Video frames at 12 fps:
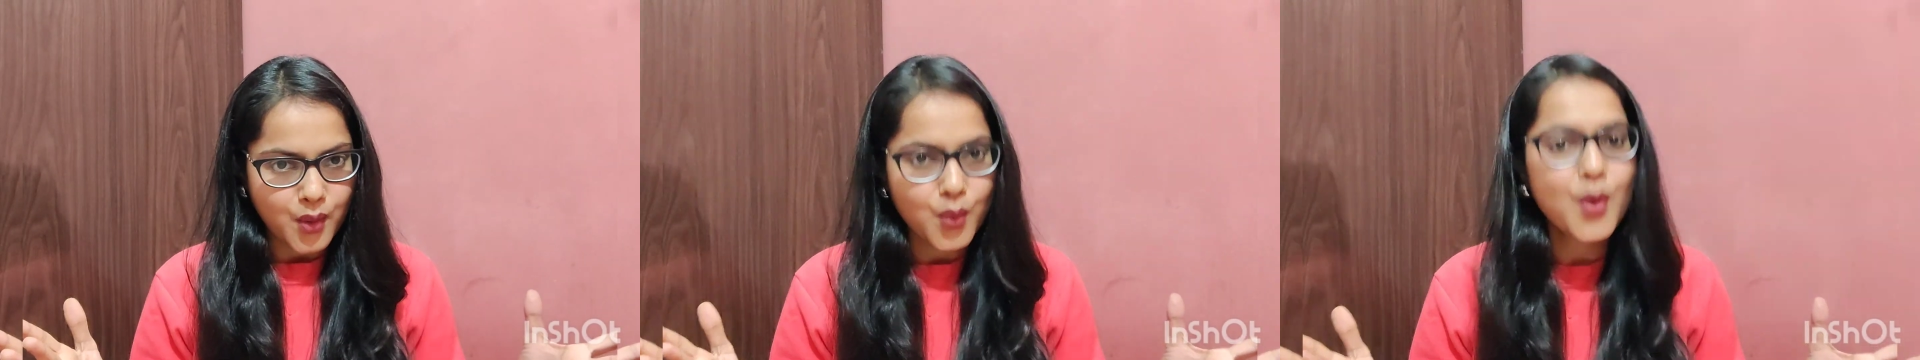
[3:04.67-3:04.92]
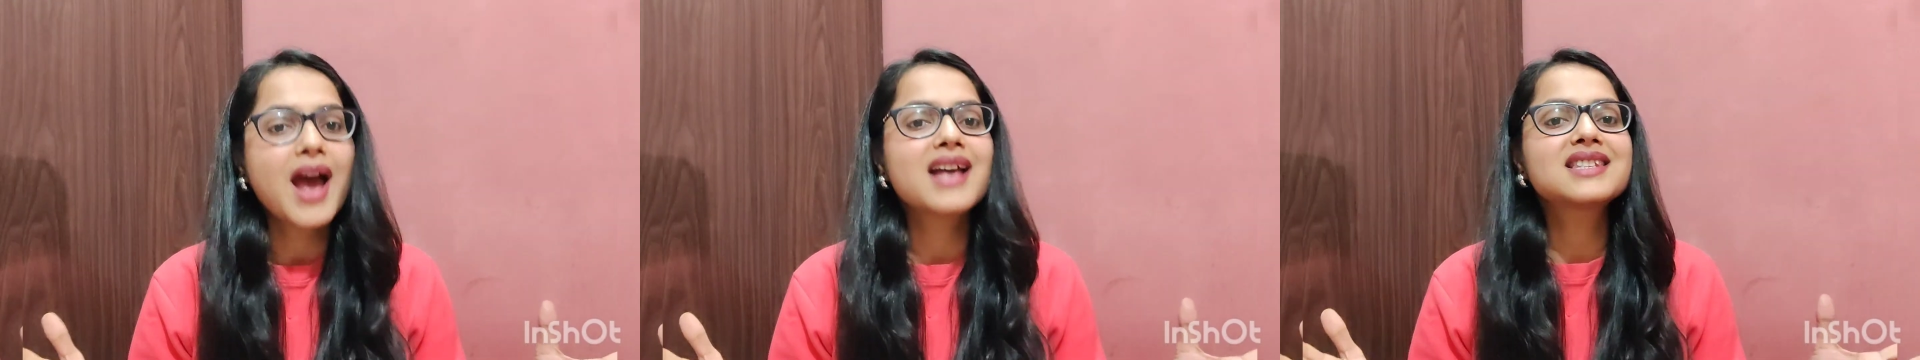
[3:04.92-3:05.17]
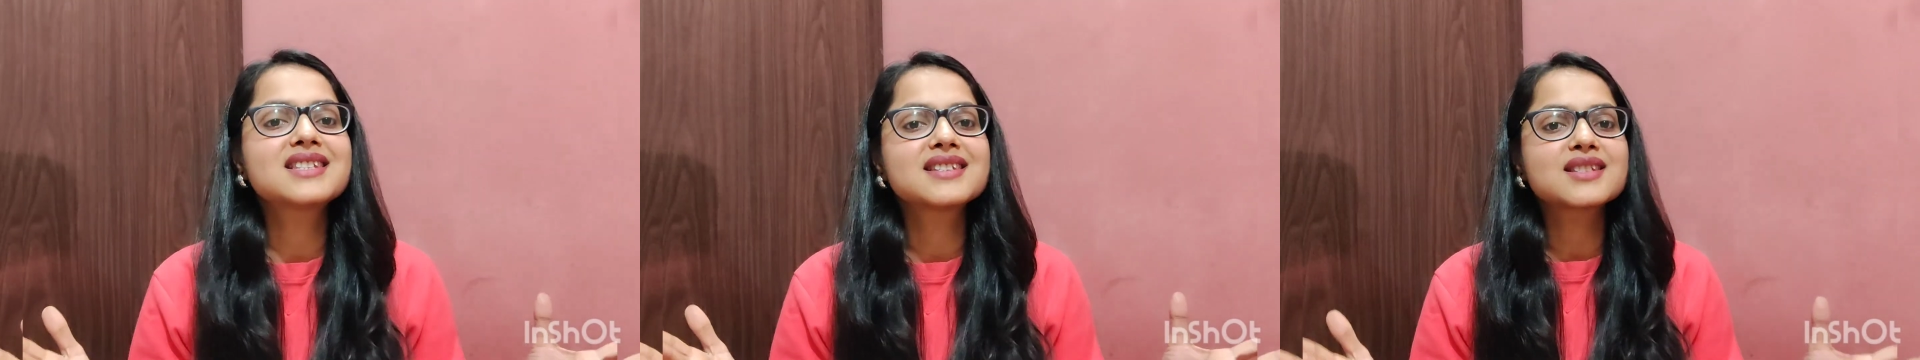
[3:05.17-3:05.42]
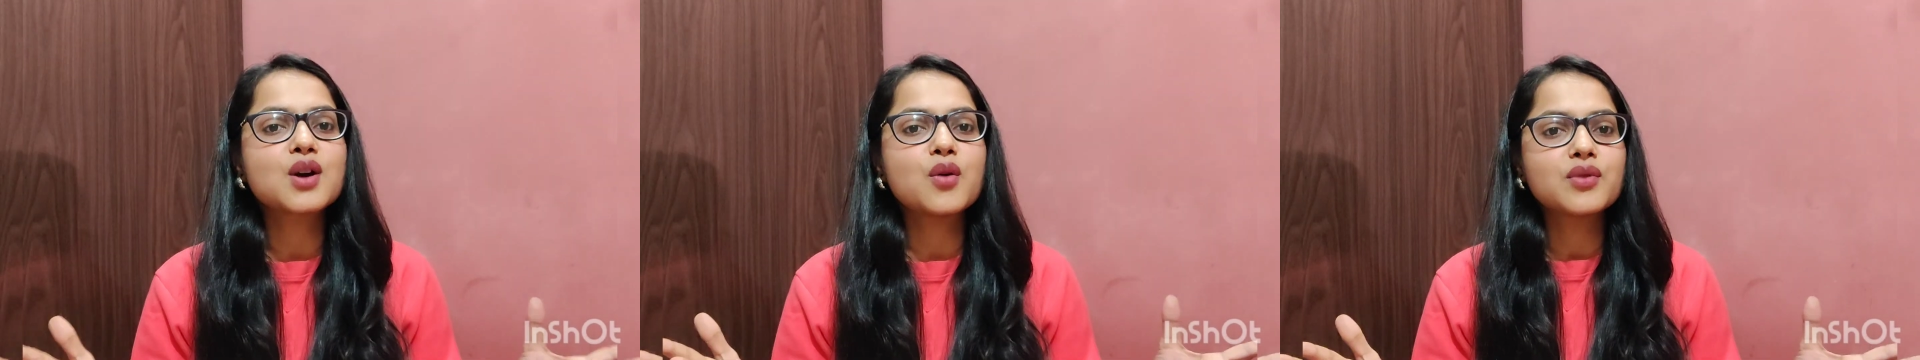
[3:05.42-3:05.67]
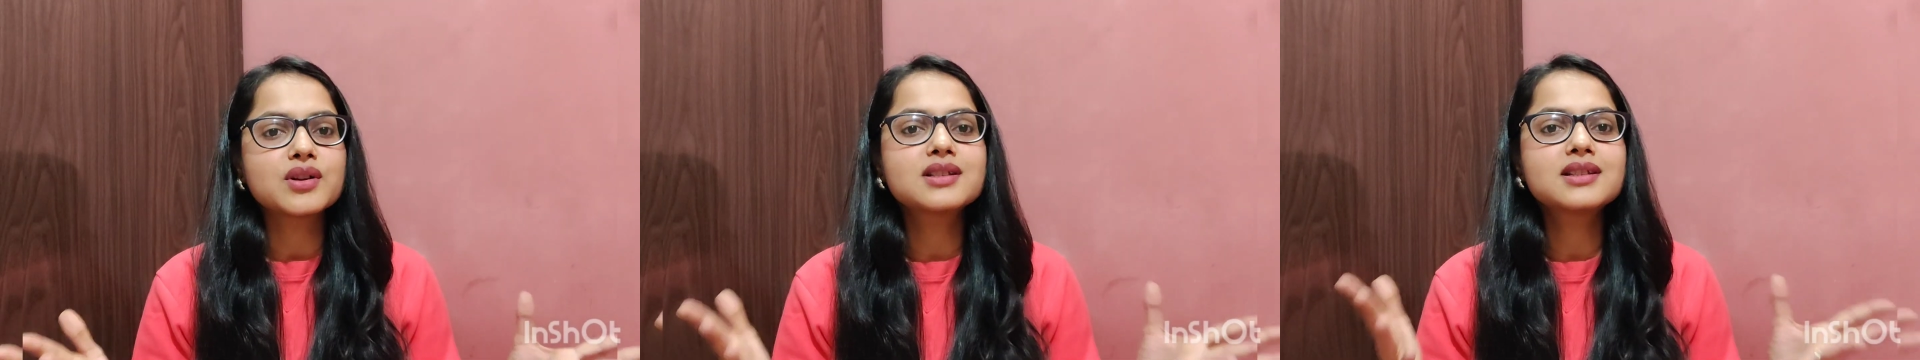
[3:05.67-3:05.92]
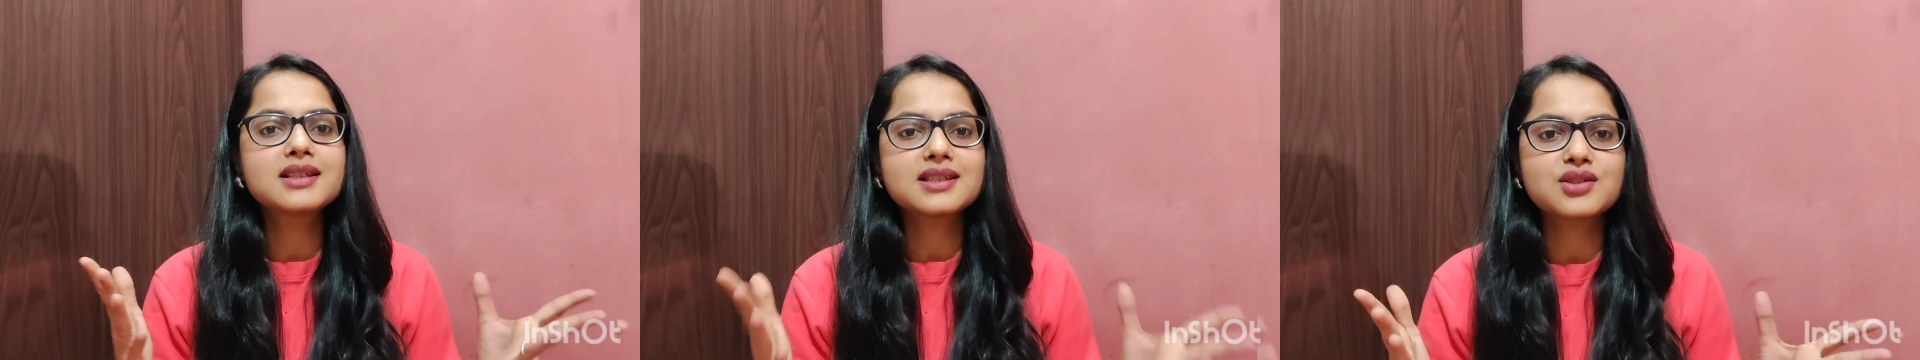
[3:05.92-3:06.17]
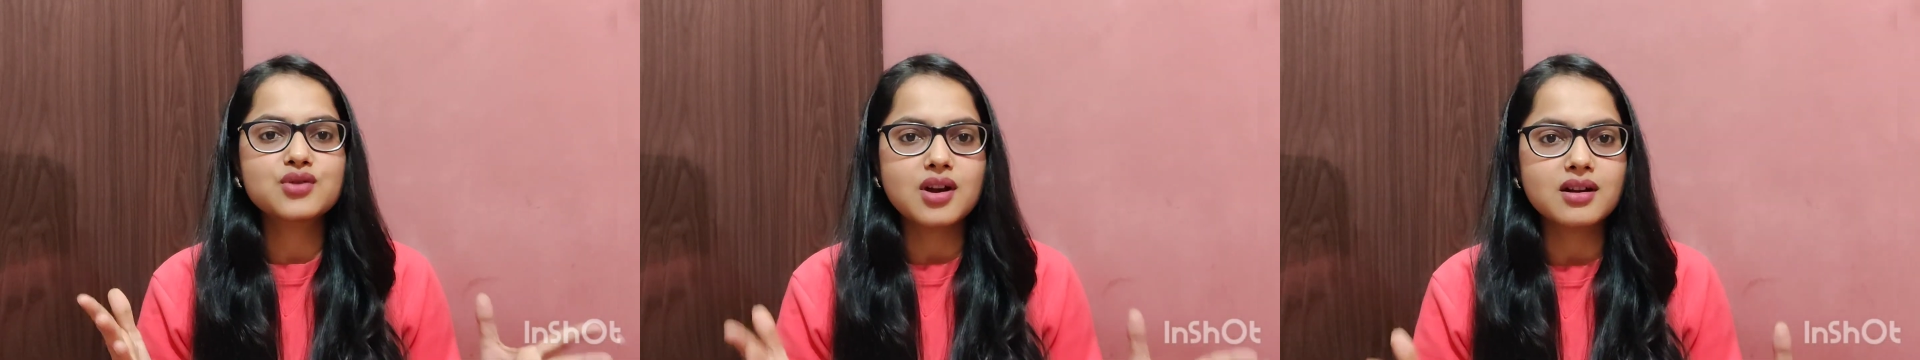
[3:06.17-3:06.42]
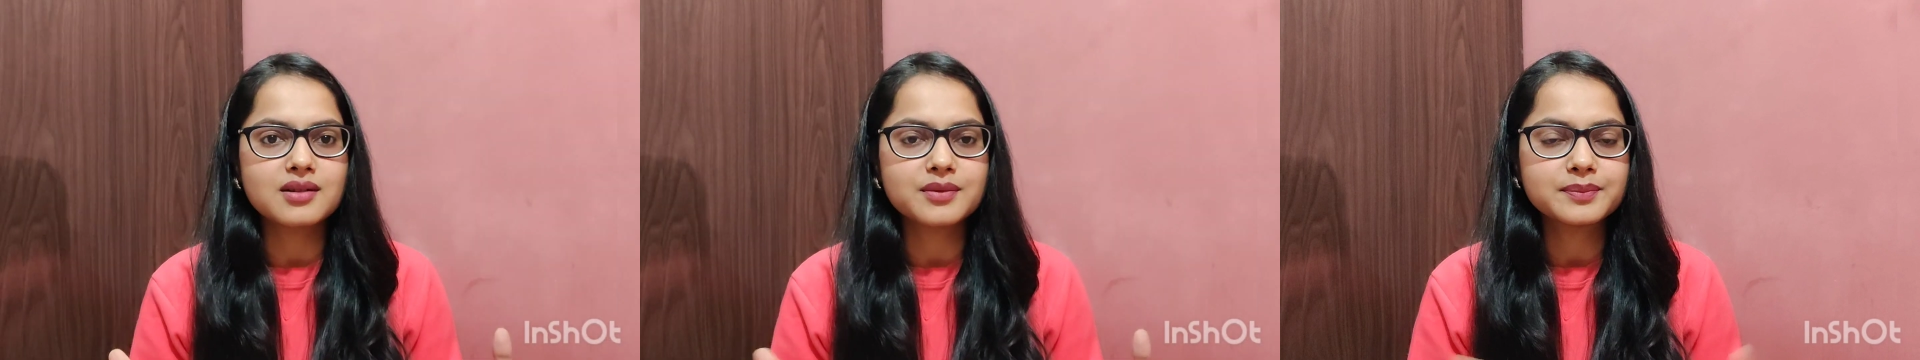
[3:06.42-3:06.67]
who has discovered this drug.